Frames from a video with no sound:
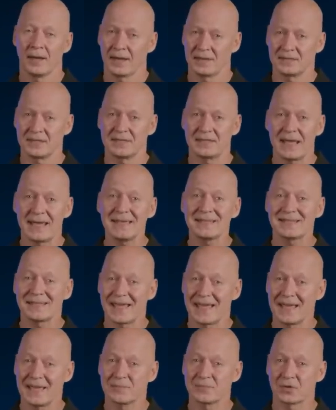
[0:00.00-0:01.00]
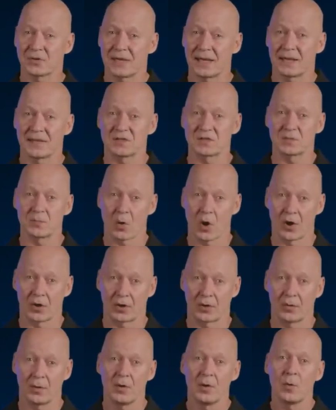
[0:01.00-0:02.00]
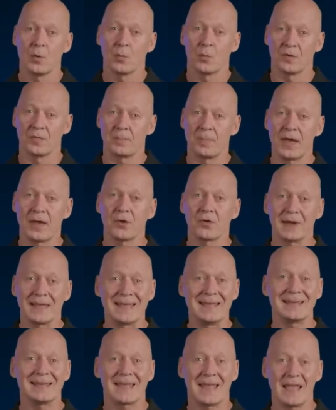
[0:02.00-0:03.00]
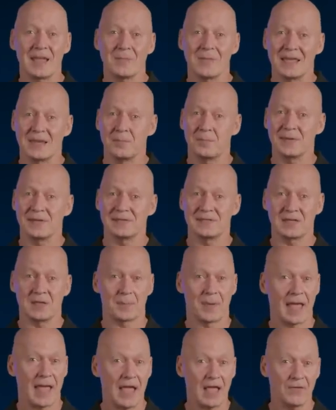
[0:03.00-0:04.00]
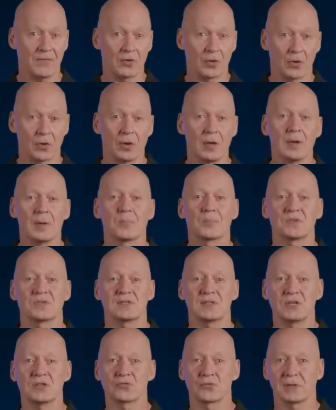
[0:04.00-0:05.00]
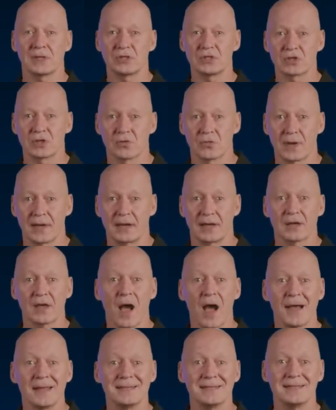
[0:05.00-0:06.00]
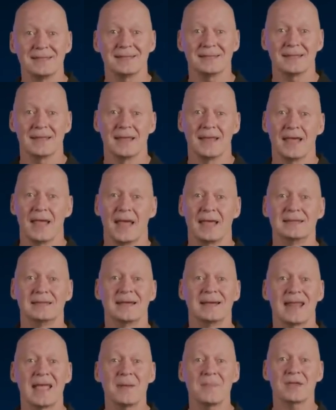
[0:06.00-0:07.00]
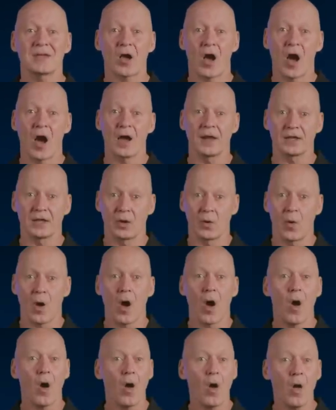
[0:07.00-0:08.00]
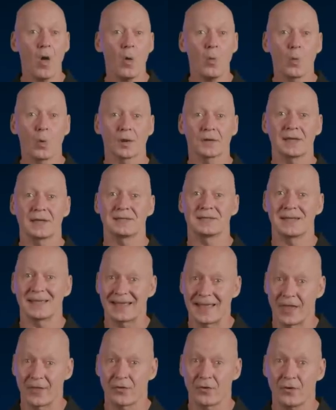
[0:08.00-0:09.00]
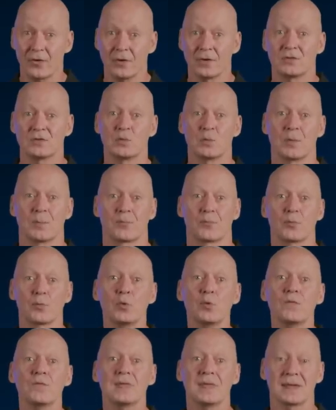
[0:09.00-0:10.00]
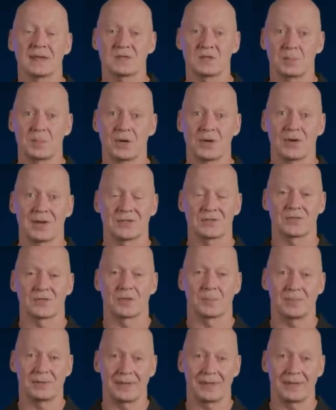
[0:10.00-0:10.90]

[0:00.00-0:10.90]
And today's games are getting smarter with better in game NPC behavior, procedurally generated content, and dynamic audio all working together to improve the experience for the